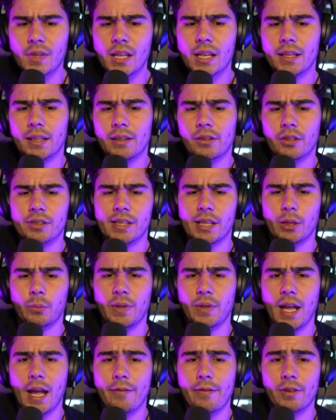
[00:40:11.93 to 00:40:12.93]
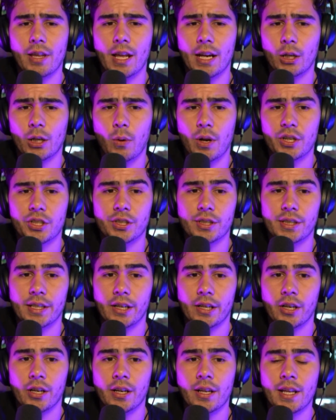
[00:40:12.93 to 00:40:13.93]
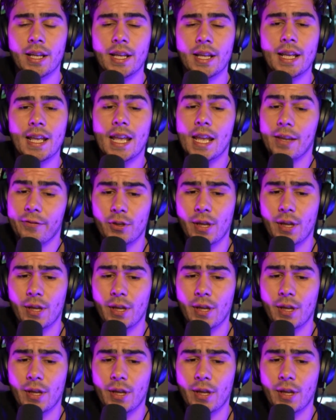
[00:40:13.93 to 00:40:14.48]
looks like we have a lot of questions here. If